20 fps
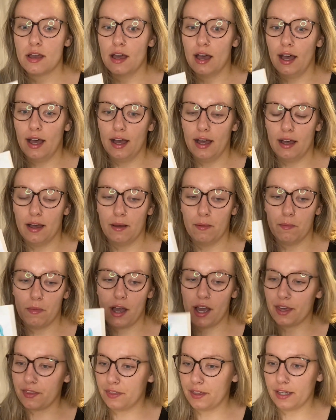
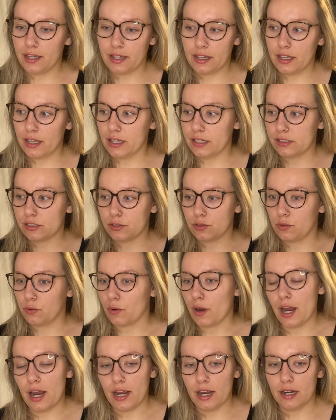I think it's
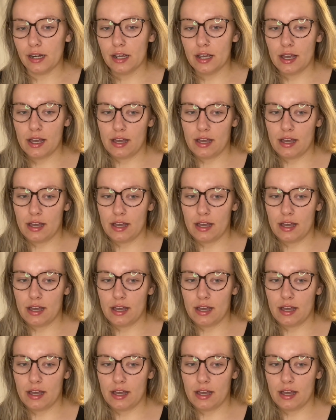great,